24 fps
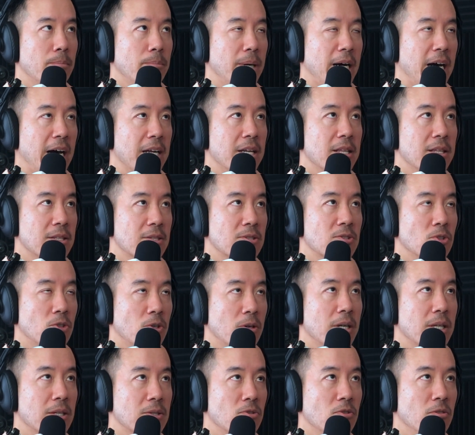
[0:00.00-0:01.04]
part of the
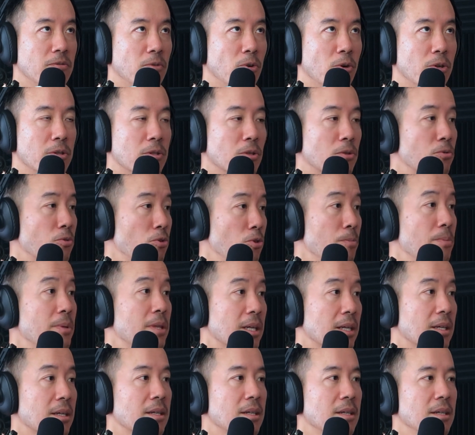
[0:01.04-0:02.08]
story to avoid the
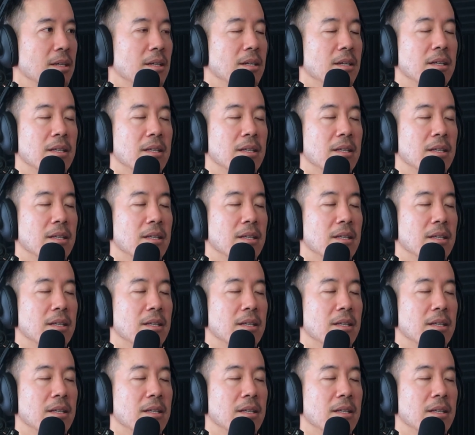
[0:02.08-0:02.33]
groupthink